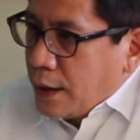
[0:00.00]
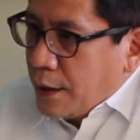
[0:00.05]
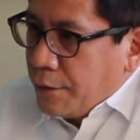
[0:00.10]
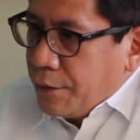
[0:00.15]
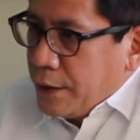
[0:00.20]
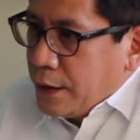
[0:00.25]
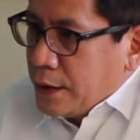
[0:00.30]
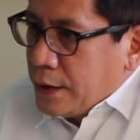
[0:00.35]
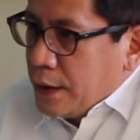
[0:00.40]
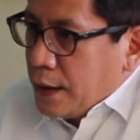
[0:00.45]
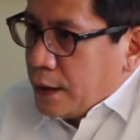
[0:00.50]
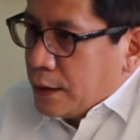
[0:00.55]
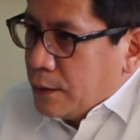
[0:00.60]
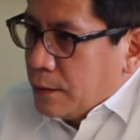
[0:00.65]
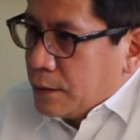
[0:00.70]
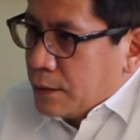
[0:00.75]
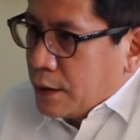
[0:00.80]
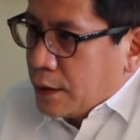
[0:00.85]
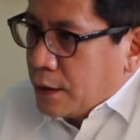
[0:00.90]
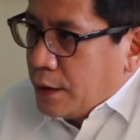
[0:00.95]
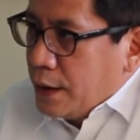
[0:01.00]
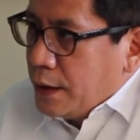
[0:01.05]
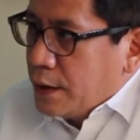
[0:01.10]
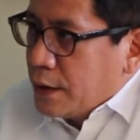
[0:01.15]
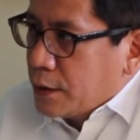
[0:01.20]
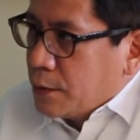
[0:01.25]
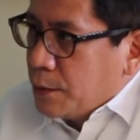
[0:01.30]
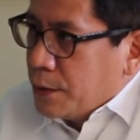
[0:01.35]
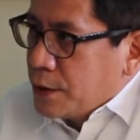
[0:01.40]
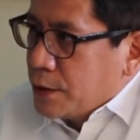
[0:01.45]
Definitely, I don't agree
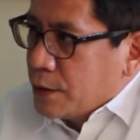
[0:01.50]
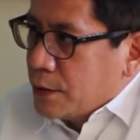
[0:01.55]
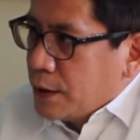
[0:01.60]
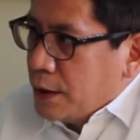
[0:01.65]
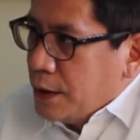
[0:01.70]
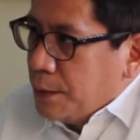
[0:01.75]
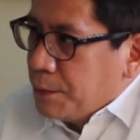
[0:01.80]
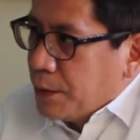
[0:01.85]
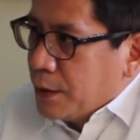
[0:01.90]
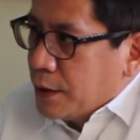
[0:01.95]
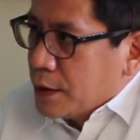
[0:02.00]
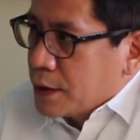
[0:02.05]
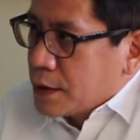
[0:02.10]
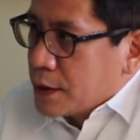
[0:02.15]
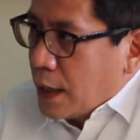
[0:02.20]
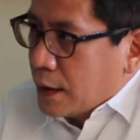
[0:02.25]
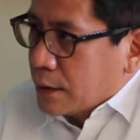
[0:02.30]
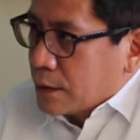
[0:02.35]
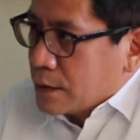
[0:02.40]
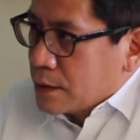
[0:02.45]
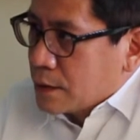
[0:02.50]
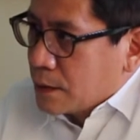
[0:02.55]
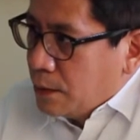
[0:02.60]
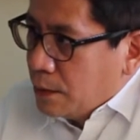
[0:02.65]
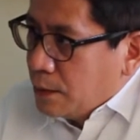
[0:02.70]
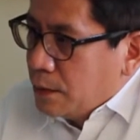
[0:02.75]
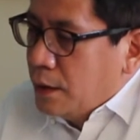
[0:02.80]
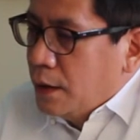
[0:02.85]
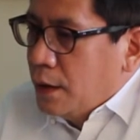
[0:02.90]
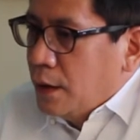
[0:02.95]
that we should keep with the status
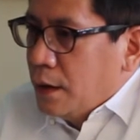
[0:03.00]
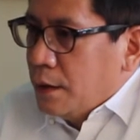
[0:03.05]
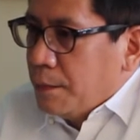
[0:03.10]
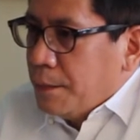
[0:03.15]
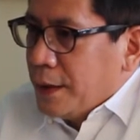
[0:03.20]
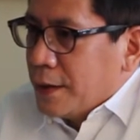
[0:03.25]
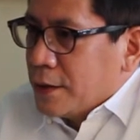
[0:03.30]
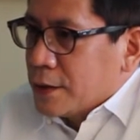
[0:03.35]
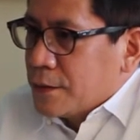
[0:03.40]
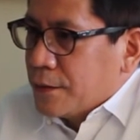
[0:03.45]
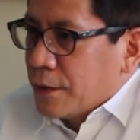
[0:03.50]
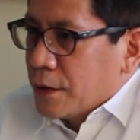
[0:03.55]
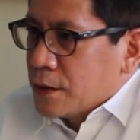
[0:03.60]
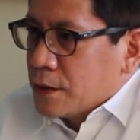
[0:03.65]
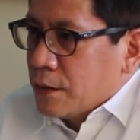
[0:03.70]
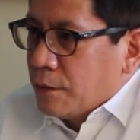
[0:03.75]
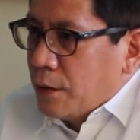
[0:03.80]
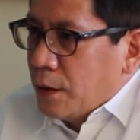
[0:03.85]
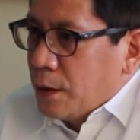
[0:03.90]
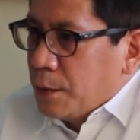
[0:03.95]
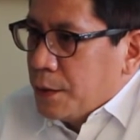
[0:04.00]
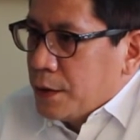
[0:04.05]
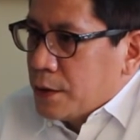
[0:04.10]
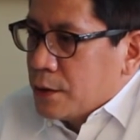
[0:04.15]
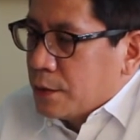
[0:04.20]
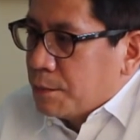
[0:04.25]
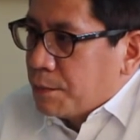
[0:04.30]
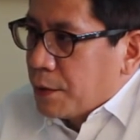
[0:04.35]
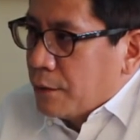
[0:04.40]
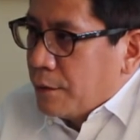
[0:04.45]
quo, because first of all, we
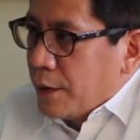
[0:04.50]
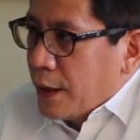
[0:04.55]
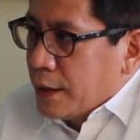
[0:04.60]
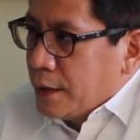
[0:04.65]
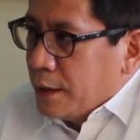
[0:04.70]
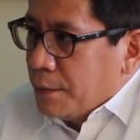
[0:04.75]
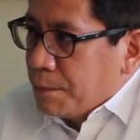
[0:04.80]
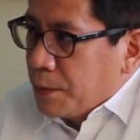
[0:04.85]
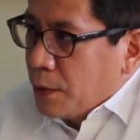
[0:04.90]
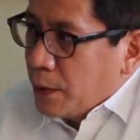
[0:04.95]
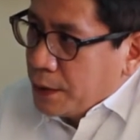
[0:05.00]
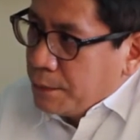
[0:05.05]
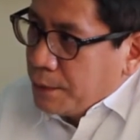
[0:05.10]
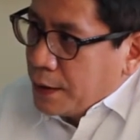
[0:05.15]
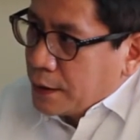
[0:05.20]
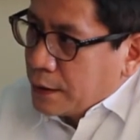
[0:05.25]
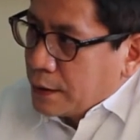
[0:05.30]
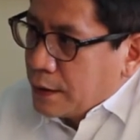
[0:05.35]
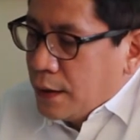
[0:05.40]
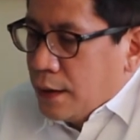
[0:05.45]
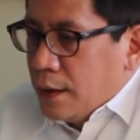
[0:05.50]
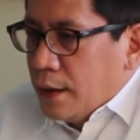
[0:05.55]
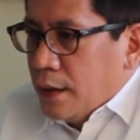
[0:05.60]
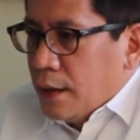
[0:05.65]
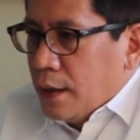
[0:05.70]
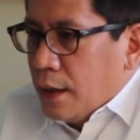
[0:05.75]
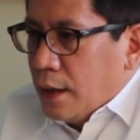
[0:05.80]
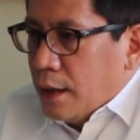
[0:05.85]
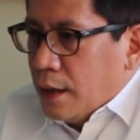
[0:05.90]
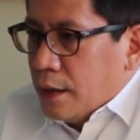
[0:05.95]
should provide employment.
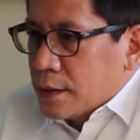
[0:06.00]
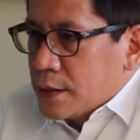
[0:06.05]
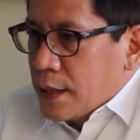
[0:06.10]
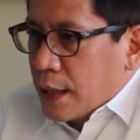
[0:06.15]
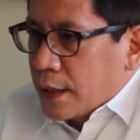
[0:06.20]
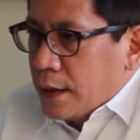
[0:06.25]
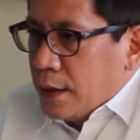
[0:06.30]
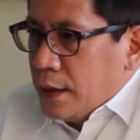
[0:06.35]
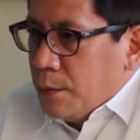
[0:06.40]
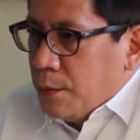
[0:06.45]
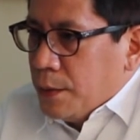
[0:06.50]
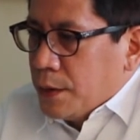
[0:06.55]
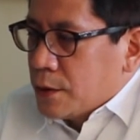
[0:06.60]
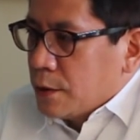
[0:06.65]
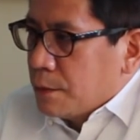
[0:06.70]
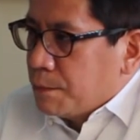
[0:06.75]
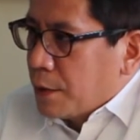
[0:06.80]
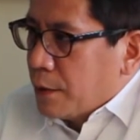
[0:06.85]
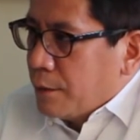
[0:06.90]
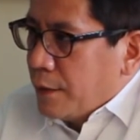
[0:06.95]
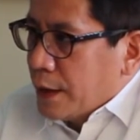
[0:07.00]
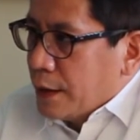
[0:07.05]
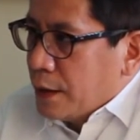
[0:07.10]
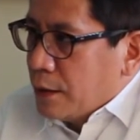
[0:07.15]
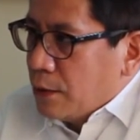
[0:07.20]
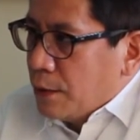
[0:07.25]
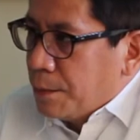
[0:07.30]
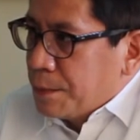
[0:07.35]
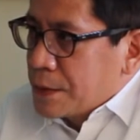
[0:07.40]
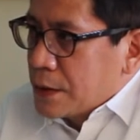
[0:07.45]
Secondly, we should provide
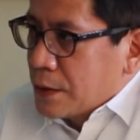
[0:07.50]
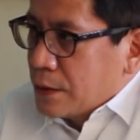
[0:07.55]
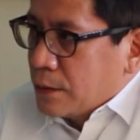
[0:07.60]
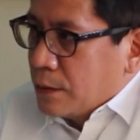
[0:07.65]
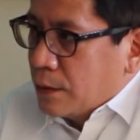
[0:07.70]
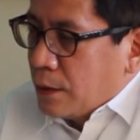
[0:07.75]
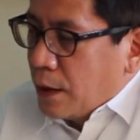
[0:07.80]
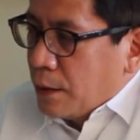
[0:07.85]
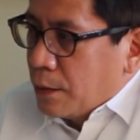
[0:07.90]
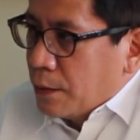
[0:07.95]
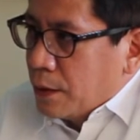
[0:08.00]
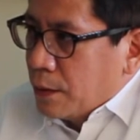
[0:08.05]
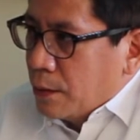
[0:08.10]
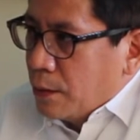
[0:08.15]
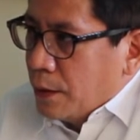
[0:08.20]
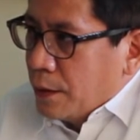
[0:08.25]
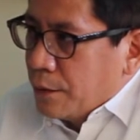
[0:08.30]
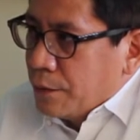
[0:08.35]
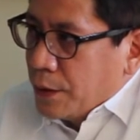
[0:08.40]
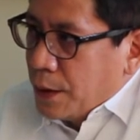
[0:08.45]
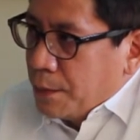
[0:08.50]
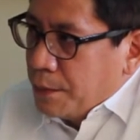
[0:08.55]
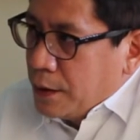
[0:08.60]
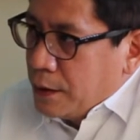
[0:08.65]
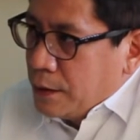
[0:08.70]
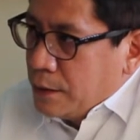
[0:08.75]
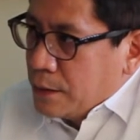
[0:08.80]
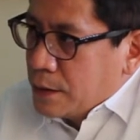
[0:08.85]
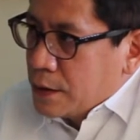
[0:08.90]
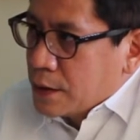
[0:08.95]
an option to our
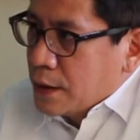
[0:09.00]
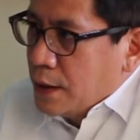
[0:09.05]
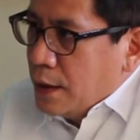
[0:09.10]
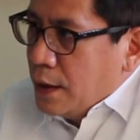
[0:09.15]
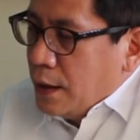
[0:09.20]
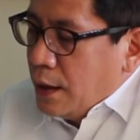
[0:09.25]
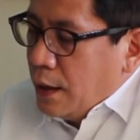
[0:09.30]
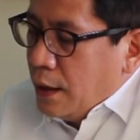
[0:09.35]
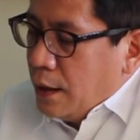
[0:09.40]
OFWs